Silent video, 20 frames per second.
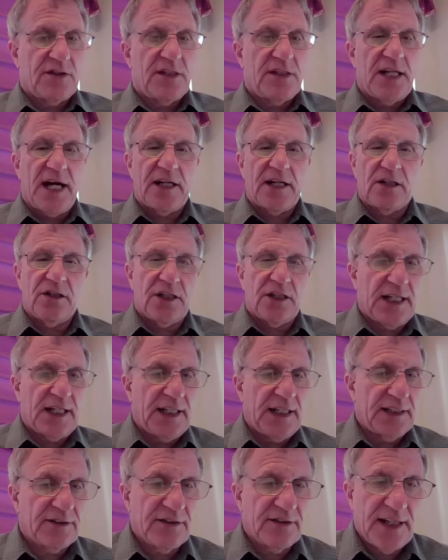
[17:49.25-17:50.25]
It's not a good
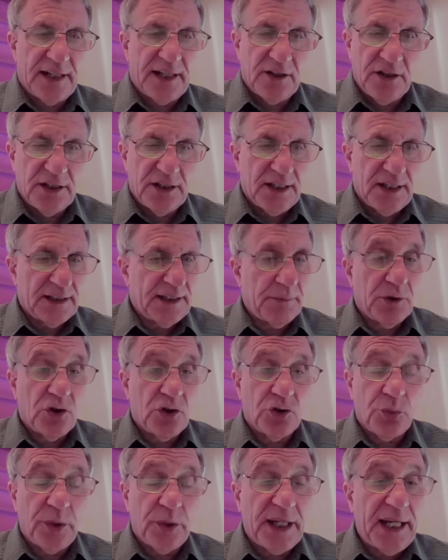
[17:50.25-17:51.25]
idea
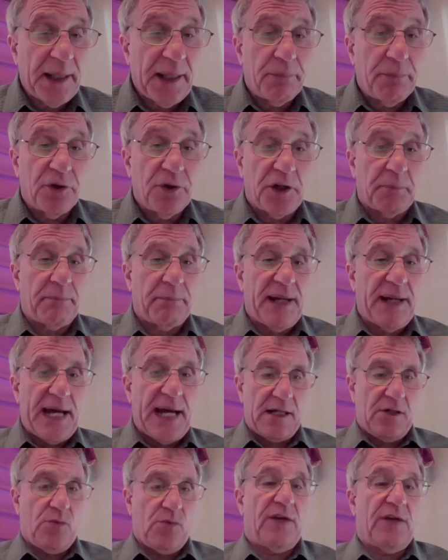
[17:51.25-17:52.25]
because we can't put it
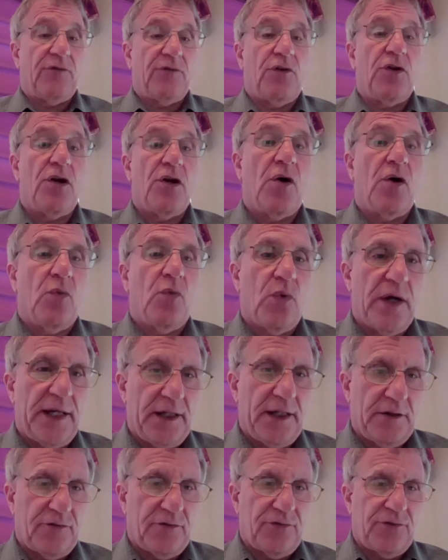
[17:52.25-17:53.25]
back. We have no
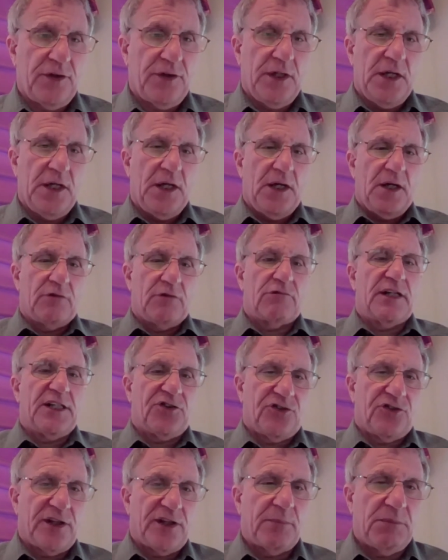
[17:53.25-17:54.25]
way of
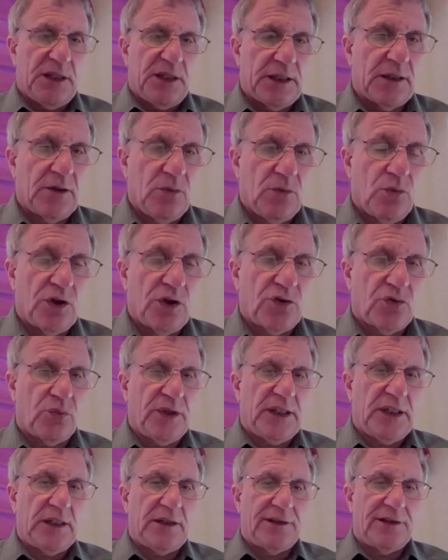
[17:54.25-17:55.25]
reassembling
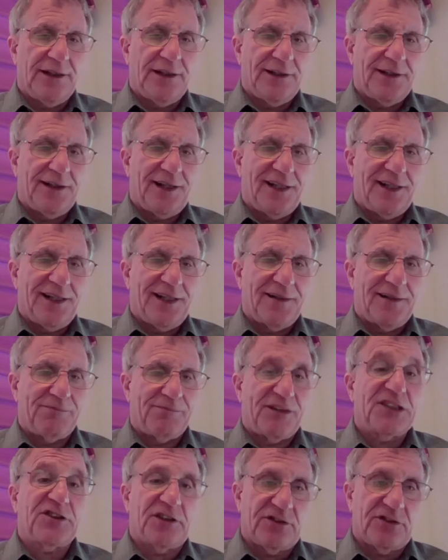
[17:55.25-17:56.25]
once we
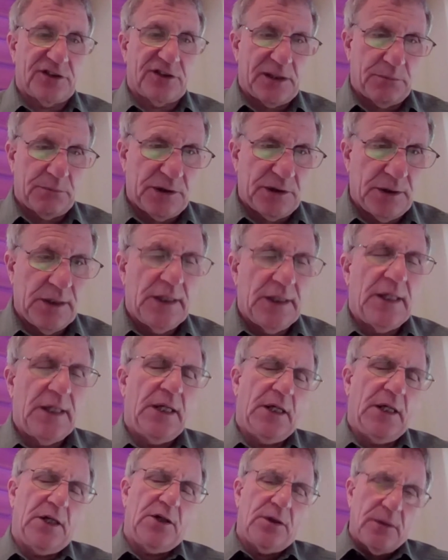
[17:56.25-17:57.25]
disassemble.
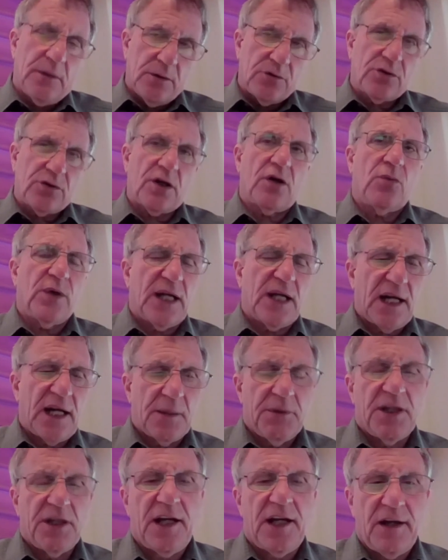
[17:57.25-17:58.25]
So we
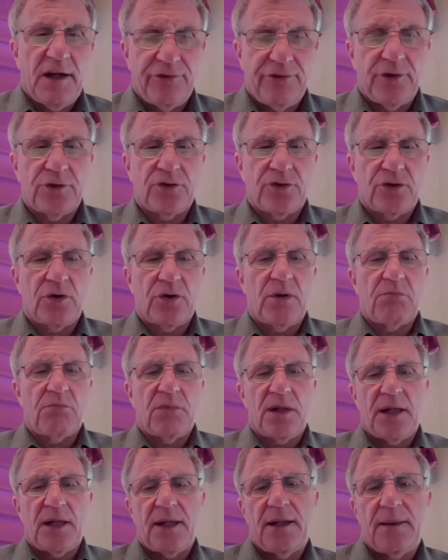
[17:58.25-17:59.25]
got to be careful. So
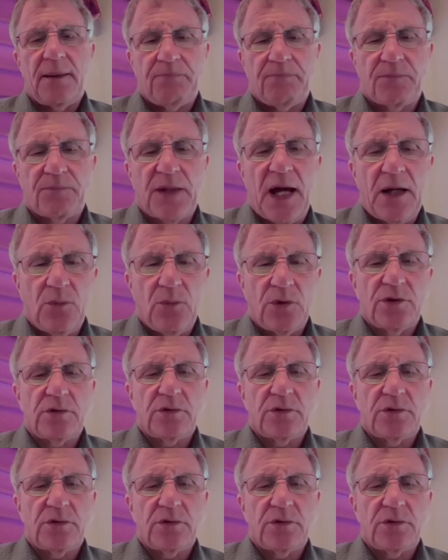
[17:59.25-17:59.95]
I